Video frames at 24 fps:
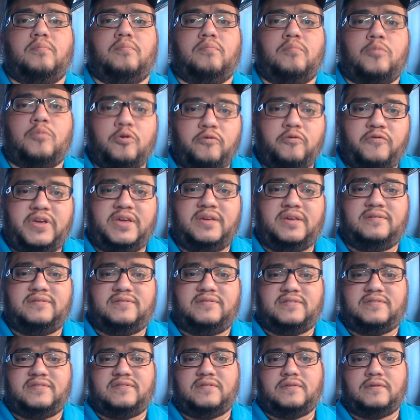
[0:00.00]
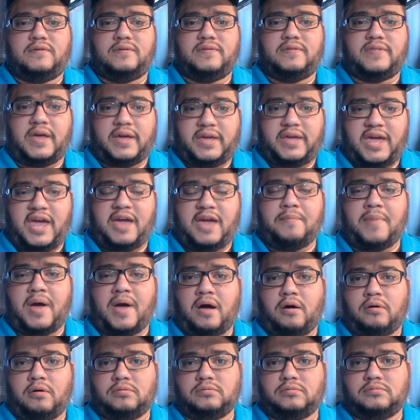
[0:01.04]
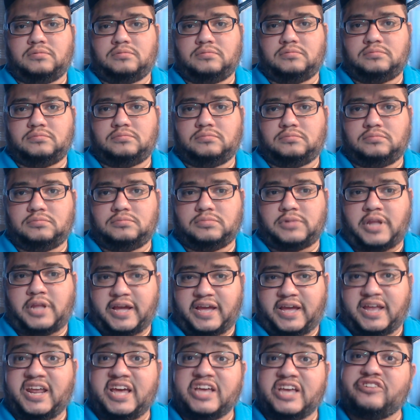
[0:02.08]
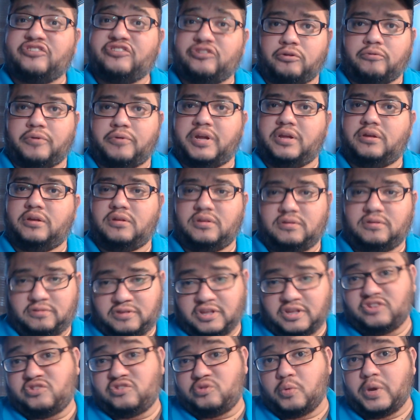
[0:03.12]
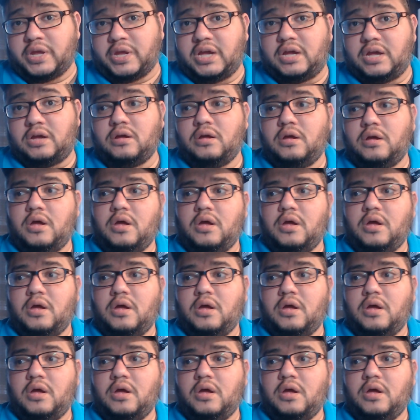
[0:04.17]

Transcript: movies that came out like in history this week.